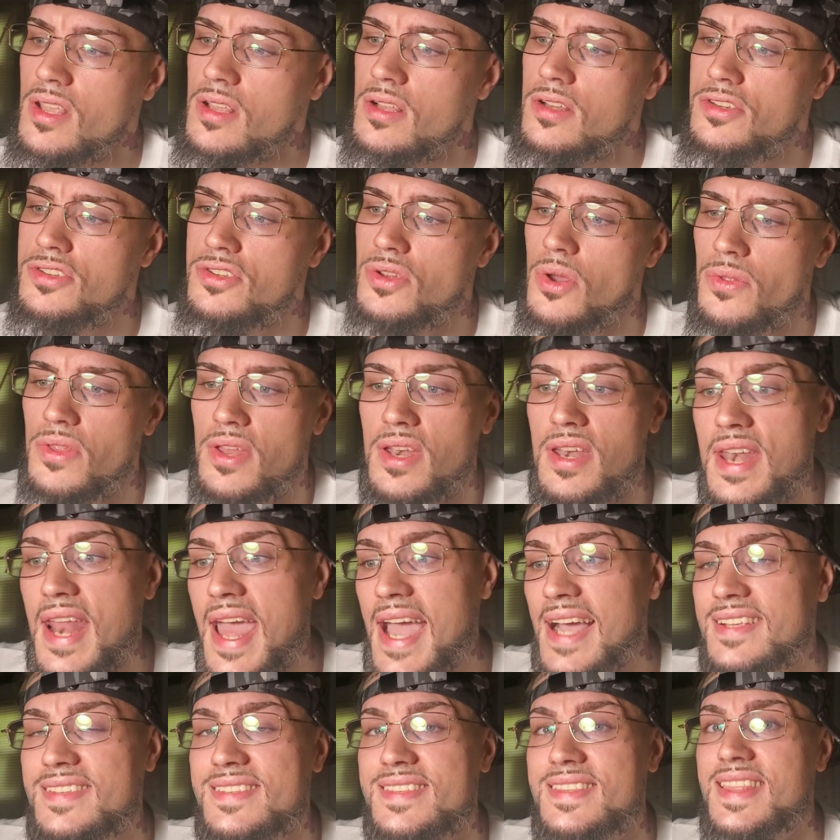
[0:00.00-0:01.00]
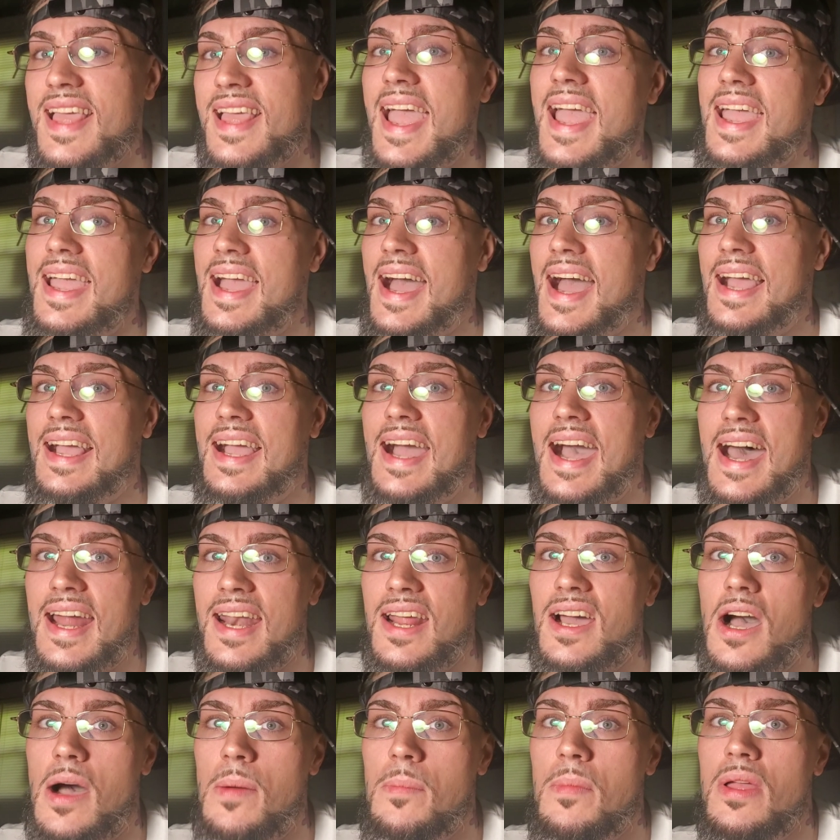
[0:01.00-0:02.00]
So the next day I got
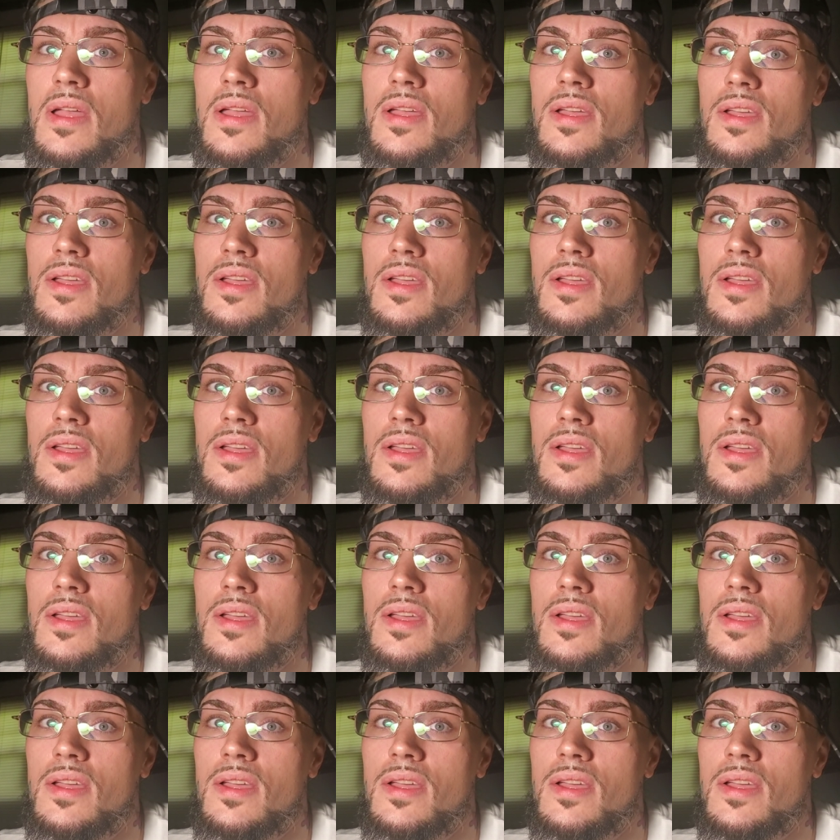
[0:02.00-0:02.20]
up.